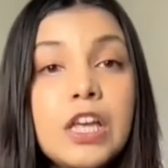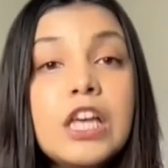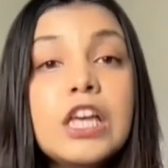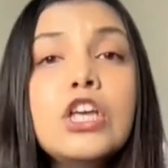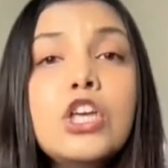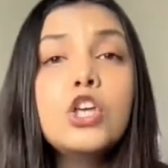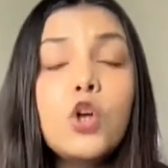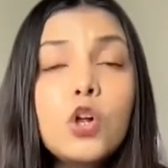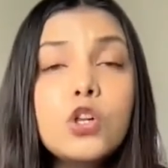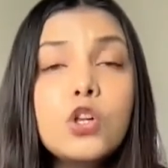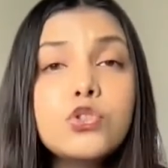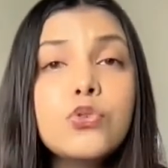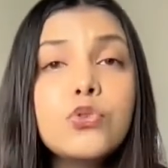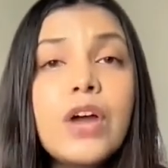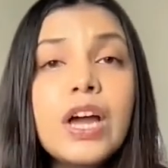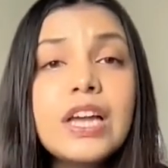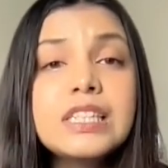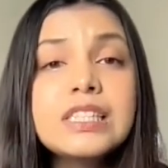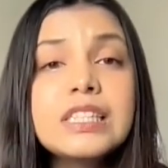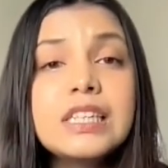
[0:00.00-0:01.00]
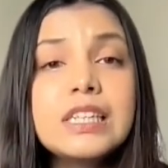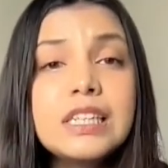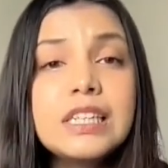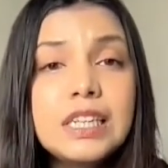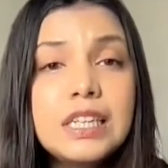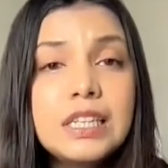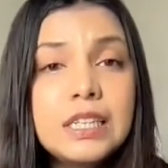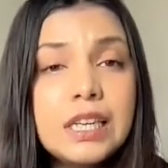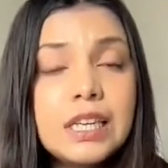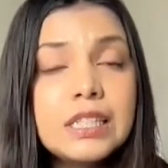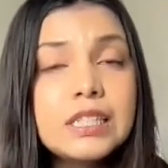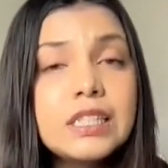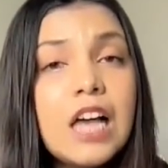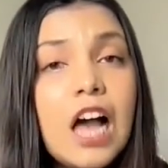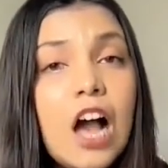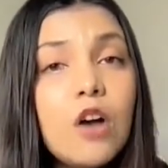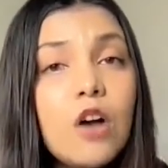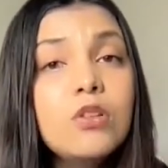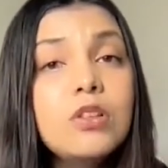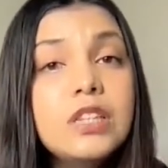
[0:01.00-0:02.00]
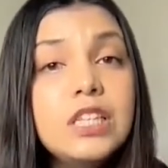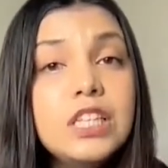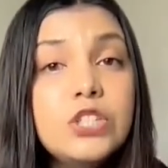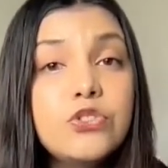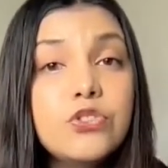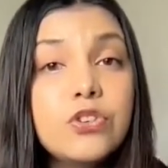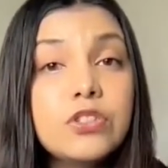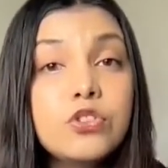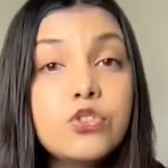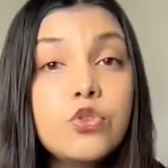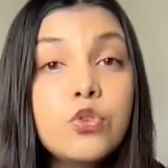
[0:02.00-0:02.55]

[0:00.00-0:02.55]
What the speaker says: He also writes in details how leeches